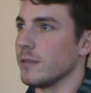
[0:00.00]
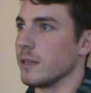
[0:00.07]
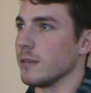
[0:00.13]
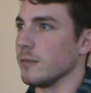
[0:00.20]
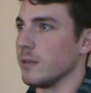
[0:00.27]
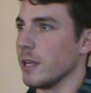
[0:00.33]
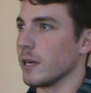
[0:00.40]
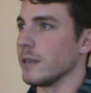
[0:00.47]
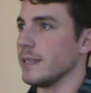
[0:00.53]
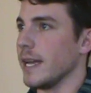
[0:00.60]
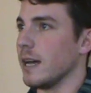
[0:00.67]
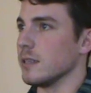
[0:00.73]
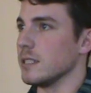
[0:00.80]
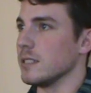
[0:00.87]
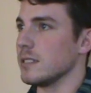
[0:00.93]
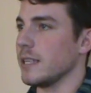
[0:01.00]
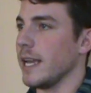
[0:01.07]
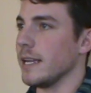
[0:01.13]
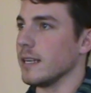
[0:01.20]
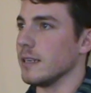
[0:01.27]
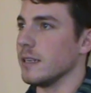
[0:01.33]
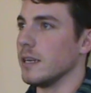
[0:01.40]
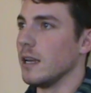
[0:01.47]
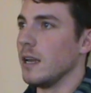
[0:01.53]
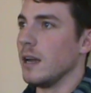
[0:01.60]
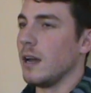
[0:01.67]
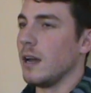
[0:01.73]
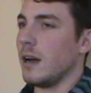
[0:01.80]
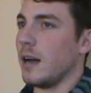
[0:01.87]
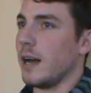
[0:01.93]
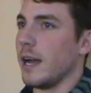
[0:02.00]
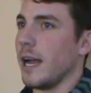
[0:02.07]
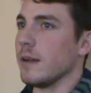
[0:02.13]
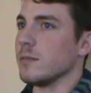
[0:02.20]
they're, they're down in Sangin uh,